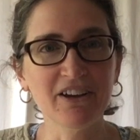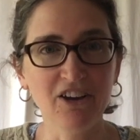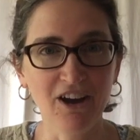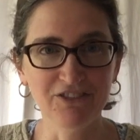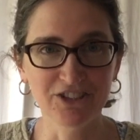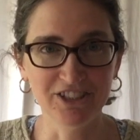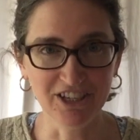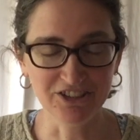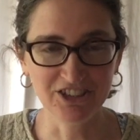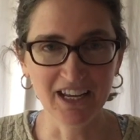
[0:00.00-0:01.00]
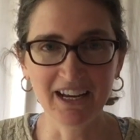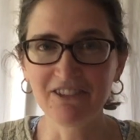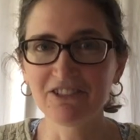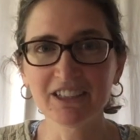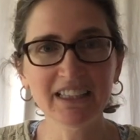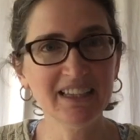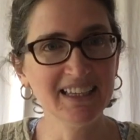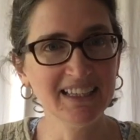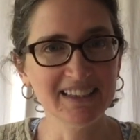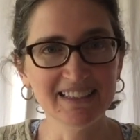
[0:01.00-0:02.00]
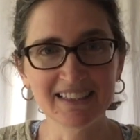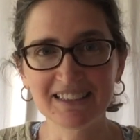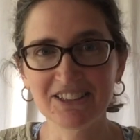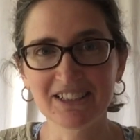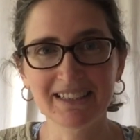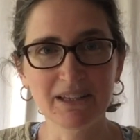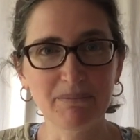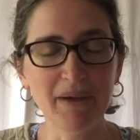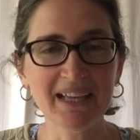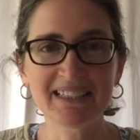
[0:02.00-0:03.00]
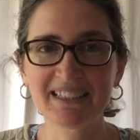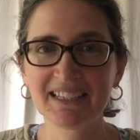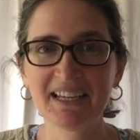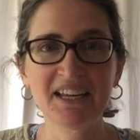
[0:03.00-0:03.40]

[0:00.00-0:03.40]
a covered dish. And I really think this is just the best